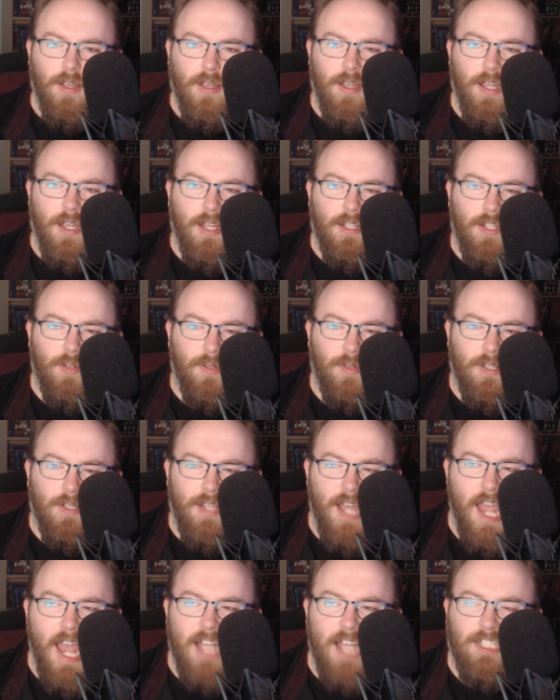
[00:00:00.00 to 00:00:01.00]
It
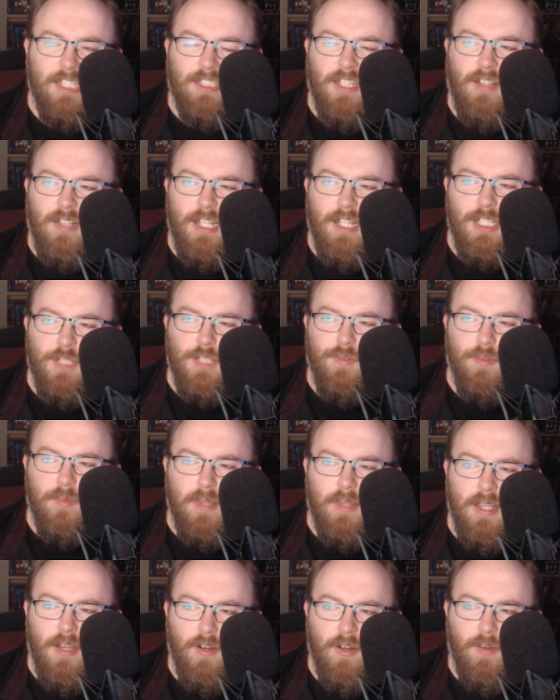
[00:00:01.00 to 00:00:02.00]
escalates
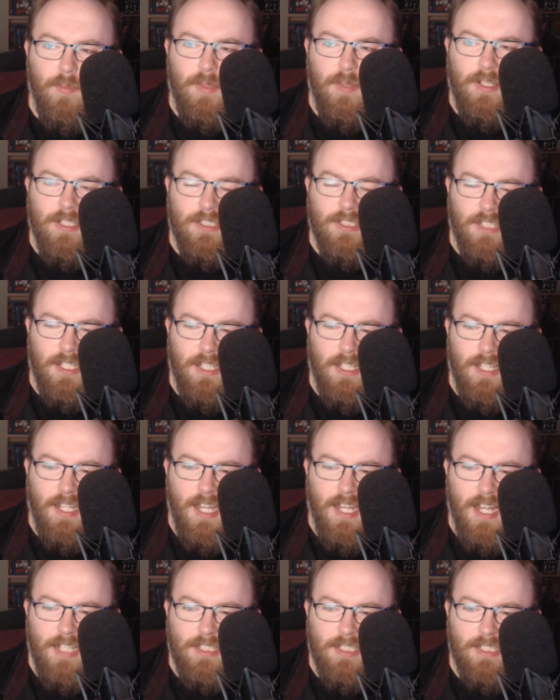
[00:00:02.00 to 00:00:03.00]
from there because they
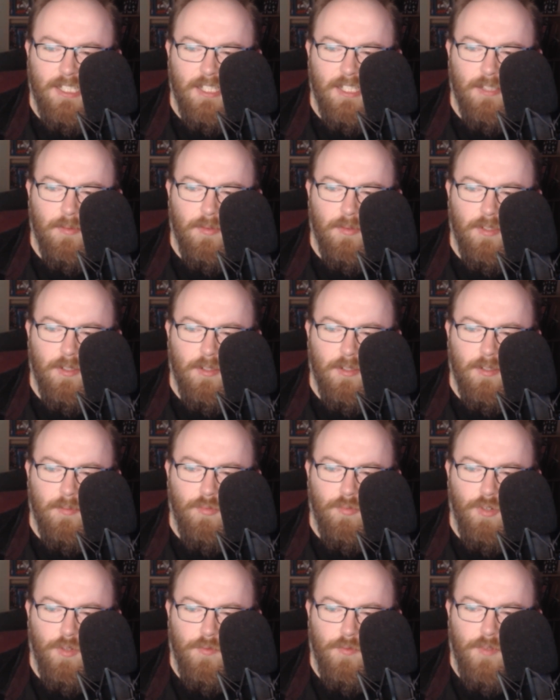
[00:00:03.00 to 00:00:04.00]
can't see the
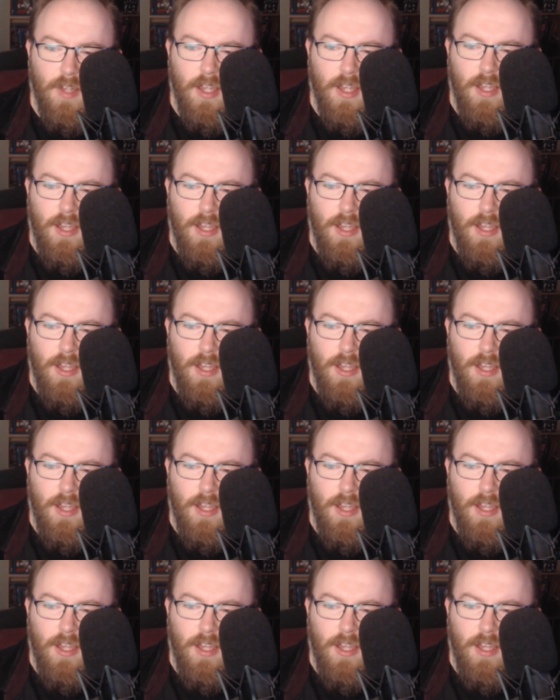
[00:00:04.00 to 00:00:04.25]
proof.